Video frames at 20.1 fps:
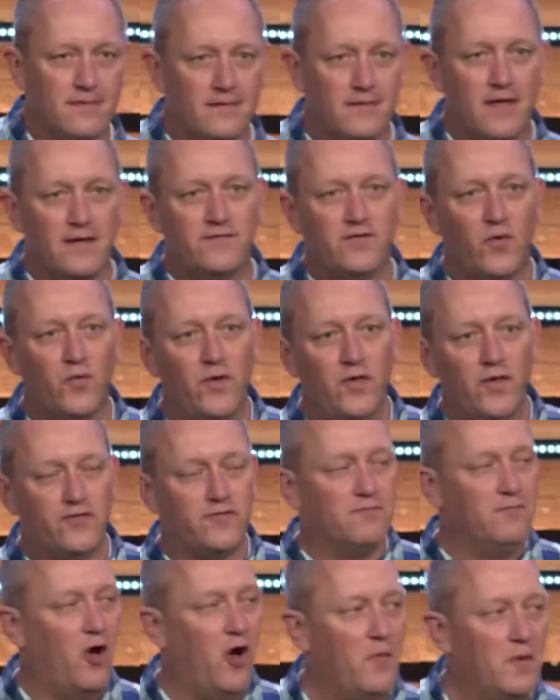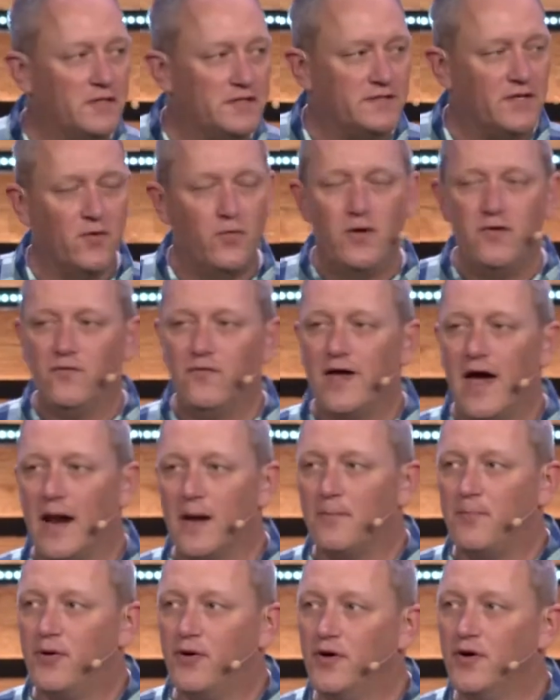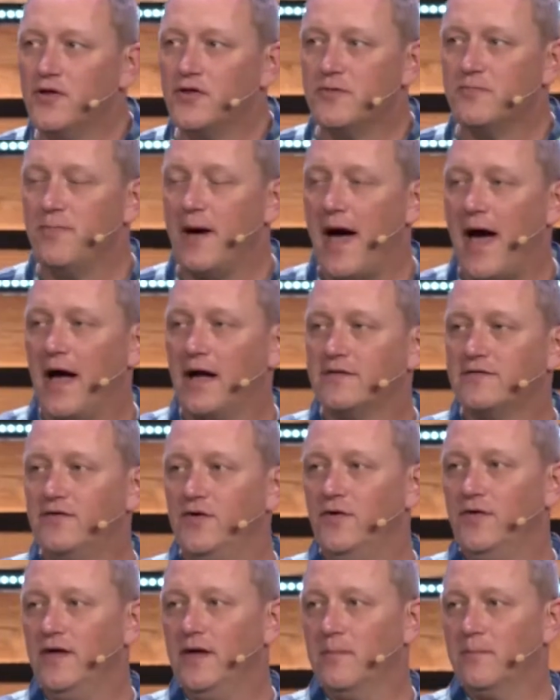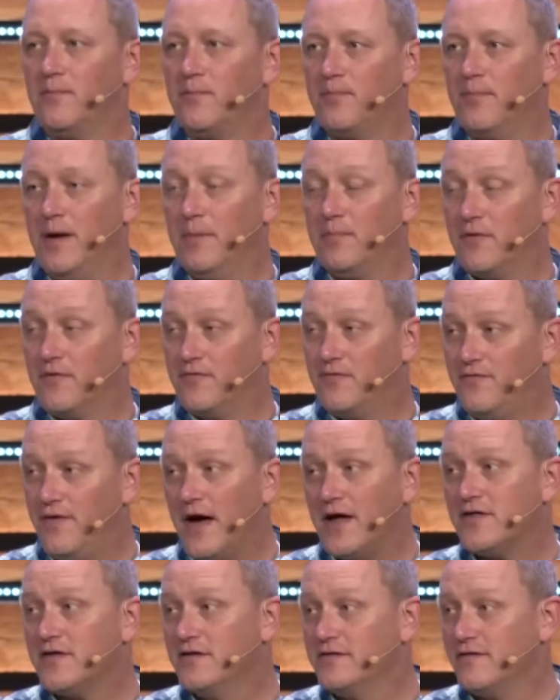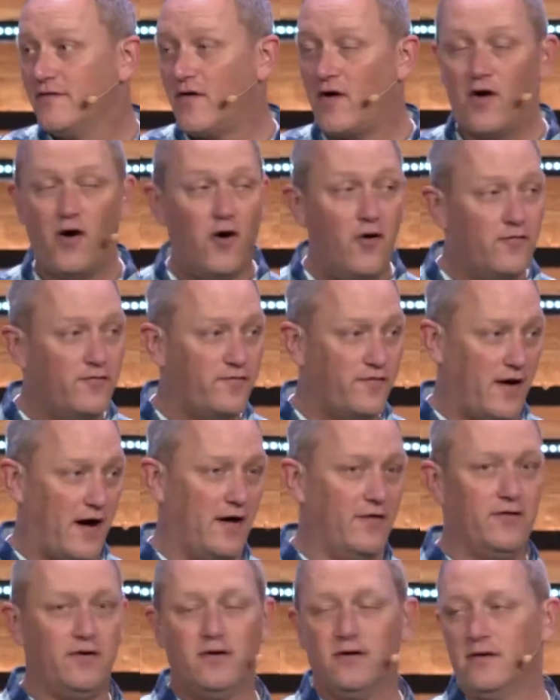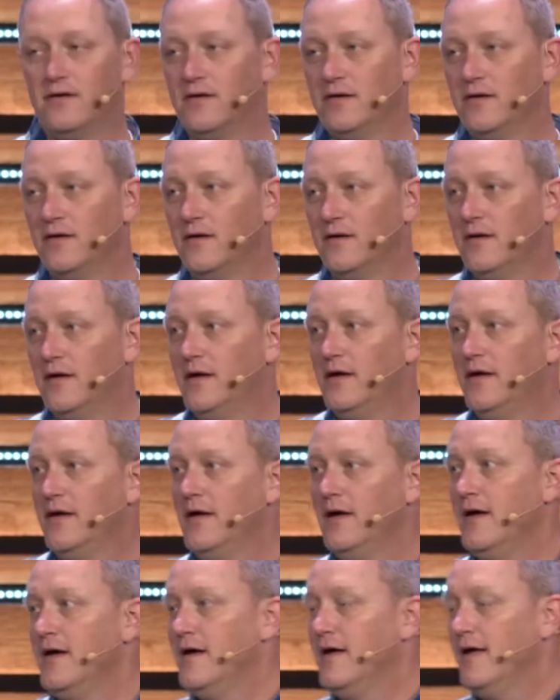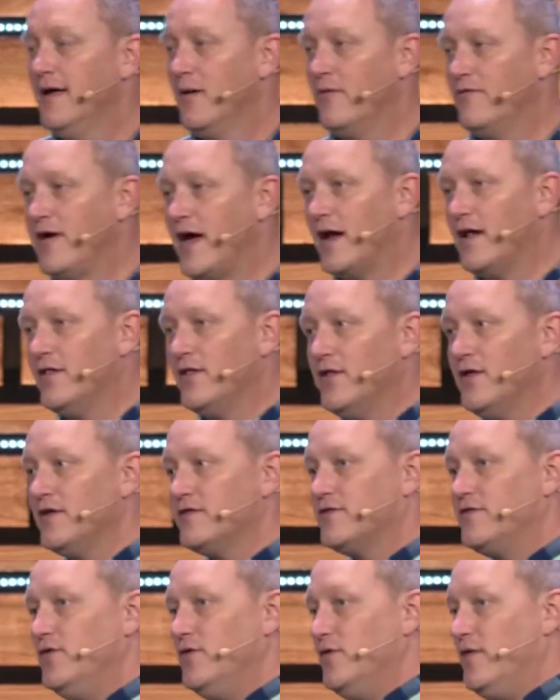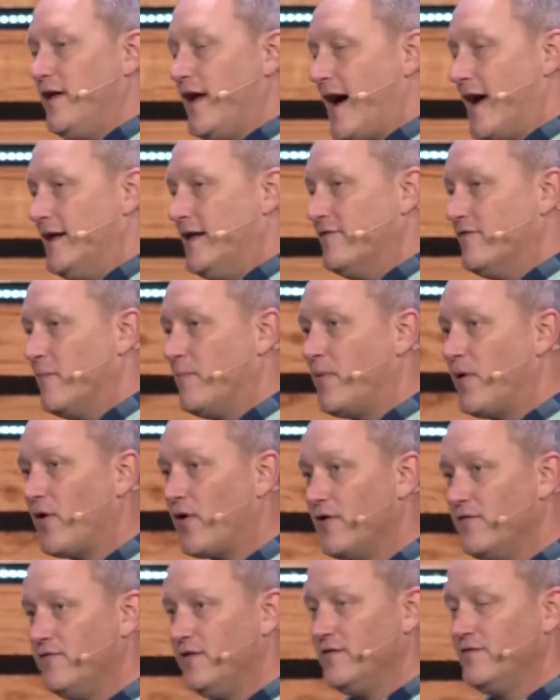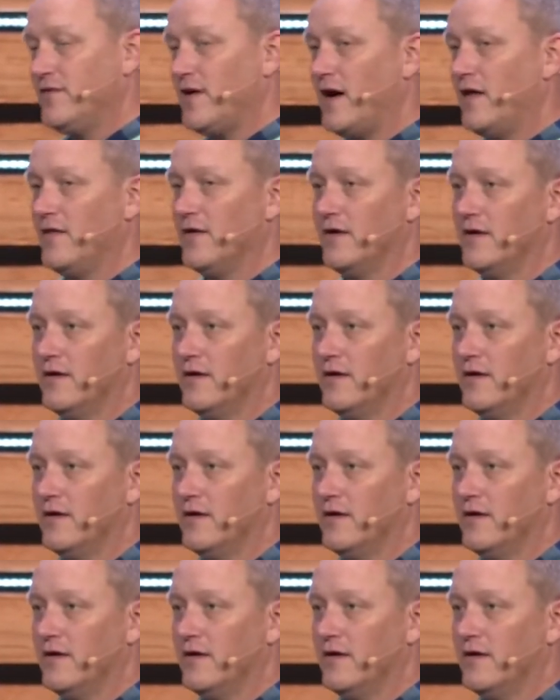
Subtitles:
And so in those moments, though, we've got to push back to the imperfections of our own father. We've got to look to the idea of a perfect father,